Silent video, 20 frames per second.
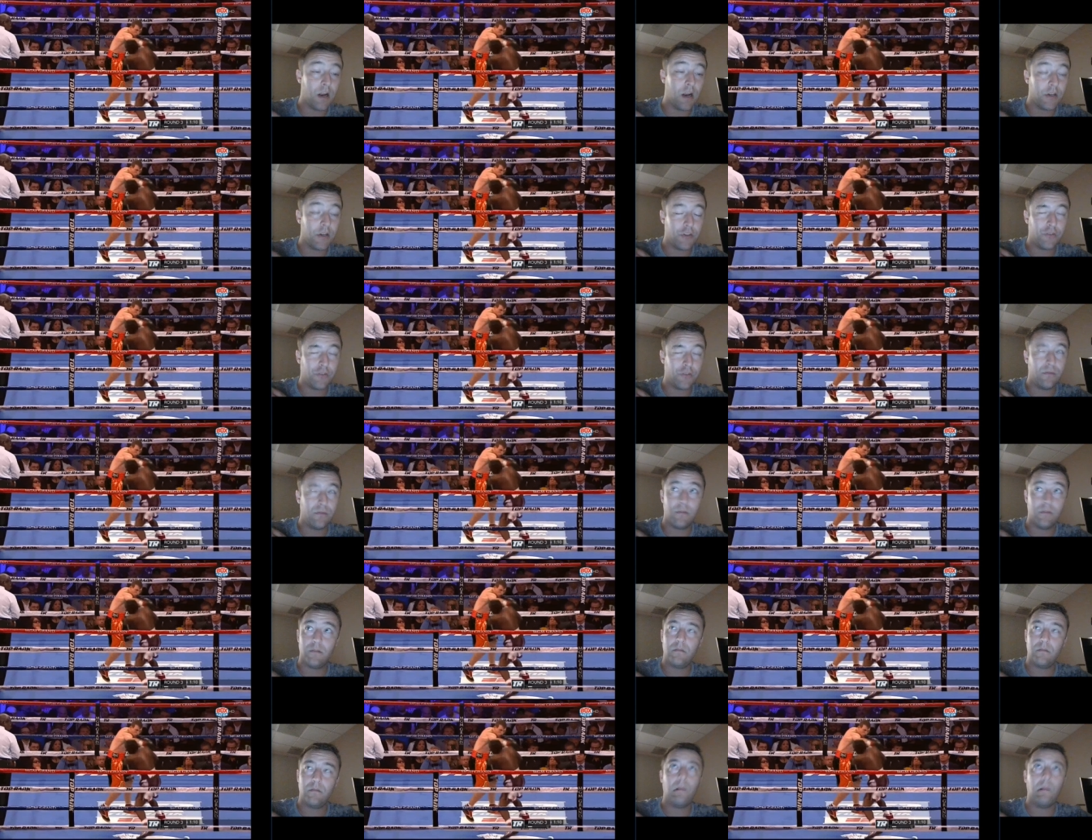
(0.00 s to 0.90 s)
tr-
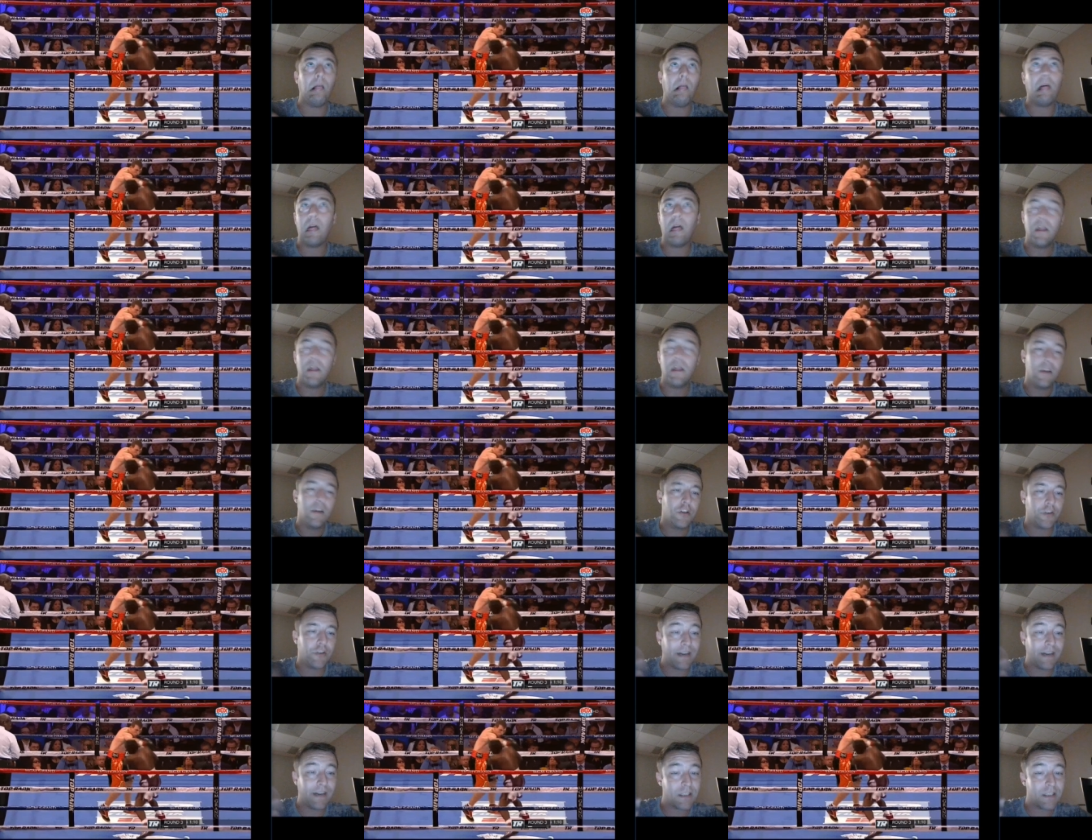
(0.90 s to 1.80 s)
ugh,
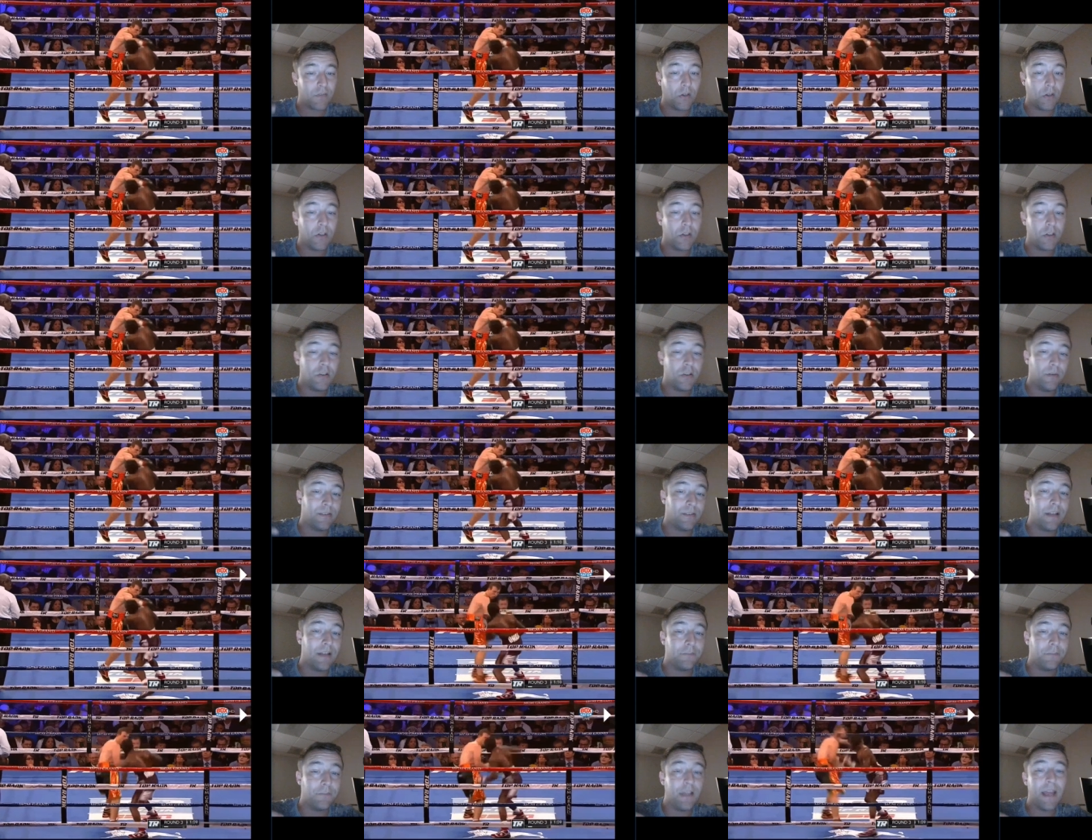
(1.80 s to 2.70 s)
transferred to his
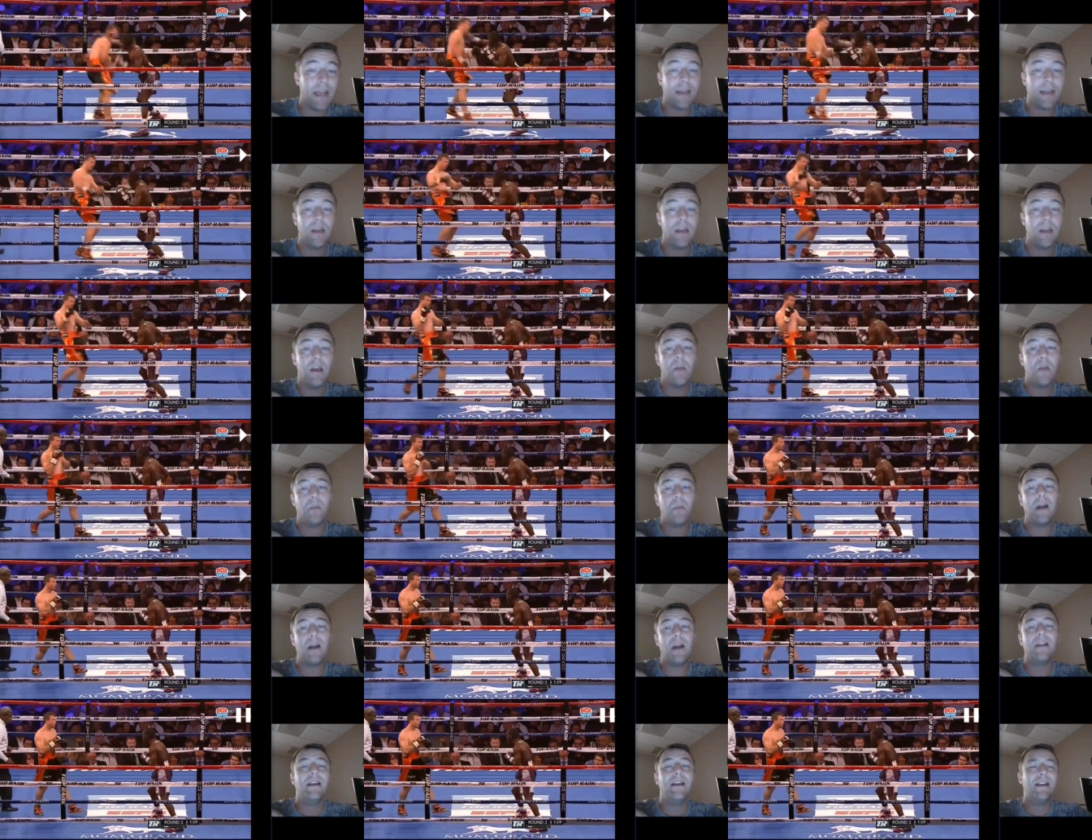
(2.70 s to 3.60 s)
left leg,
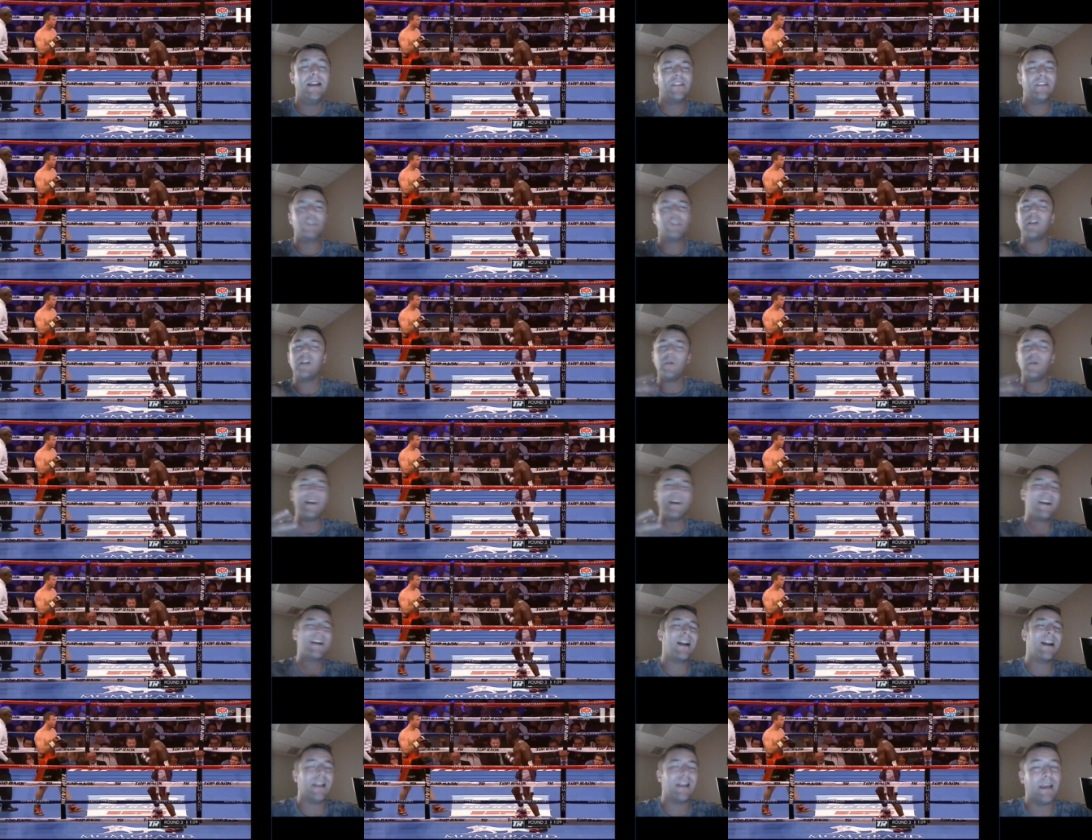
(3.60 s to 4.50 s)
but it's a great way to
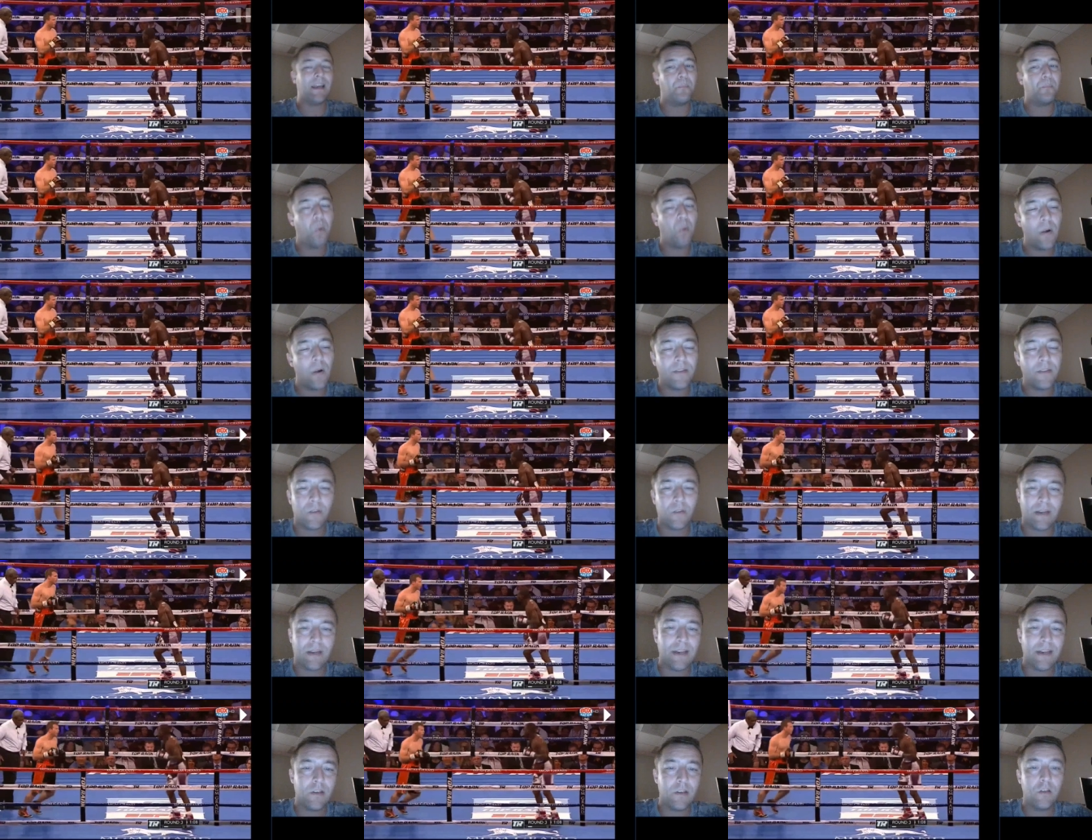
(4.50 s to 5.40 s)
kind of get points or
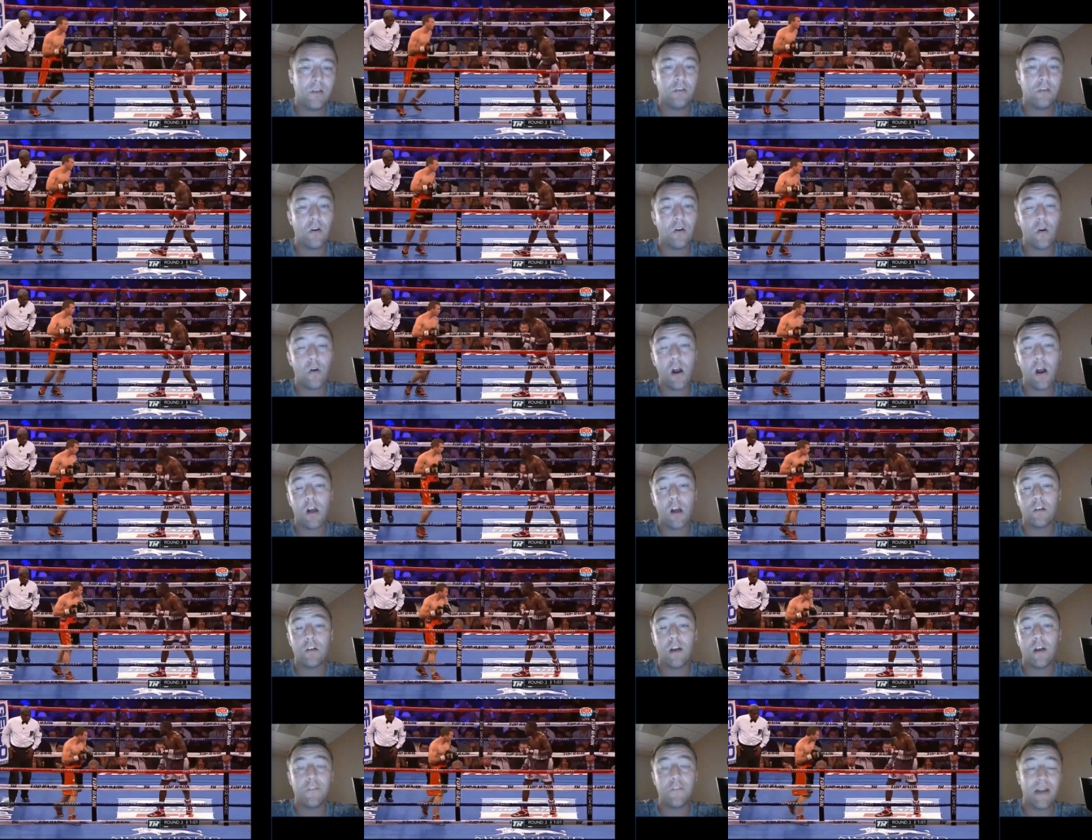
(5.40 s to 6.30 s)
get uh,
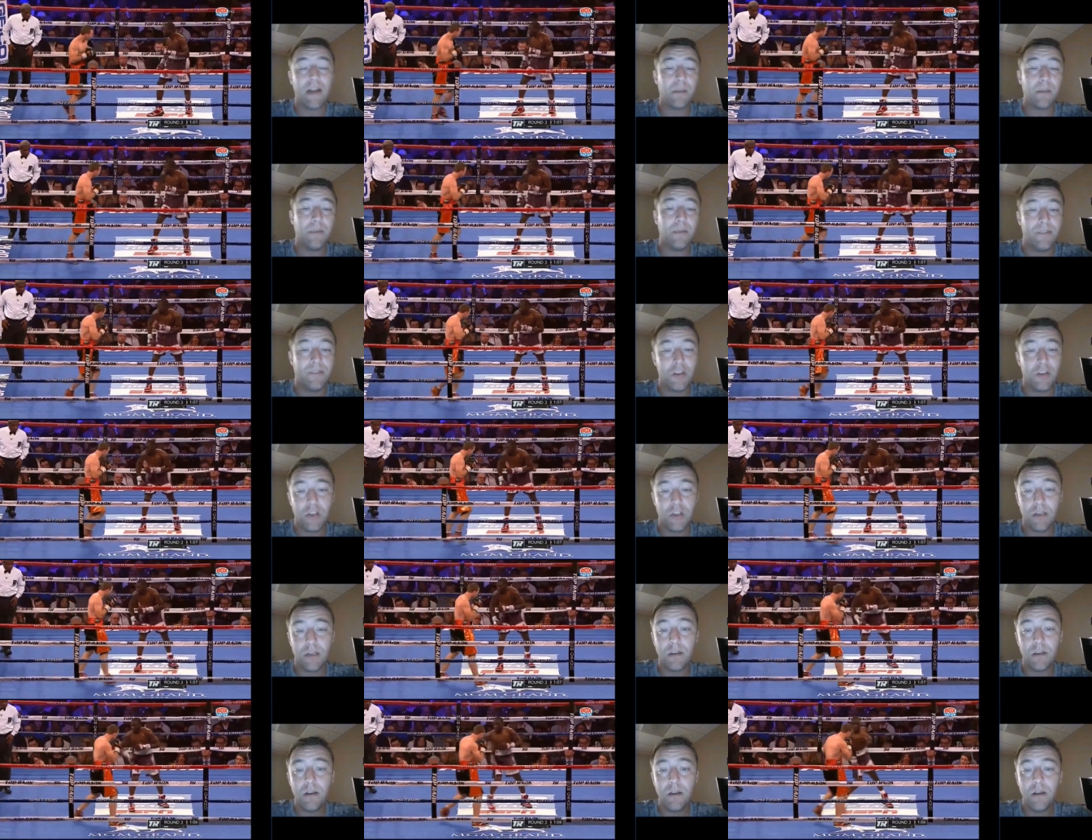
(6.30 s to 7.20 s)
Crawford out of position.